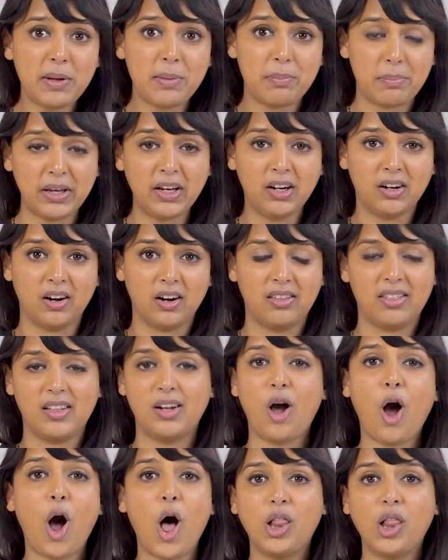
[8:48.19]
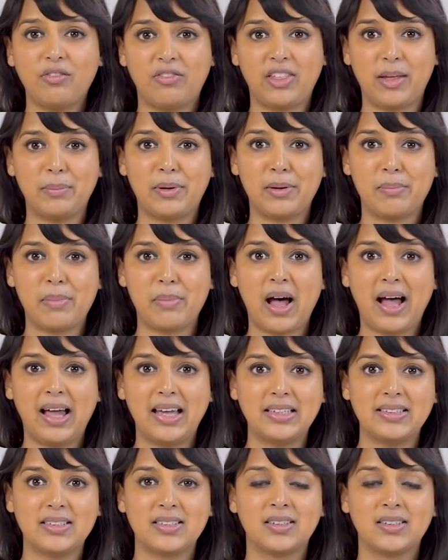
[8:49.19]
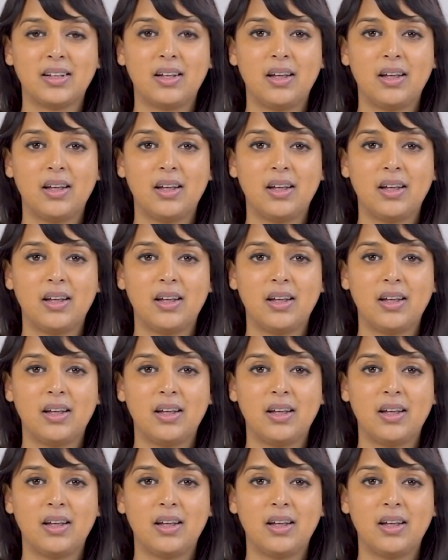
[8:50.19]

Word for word: be bigger than all of them combined.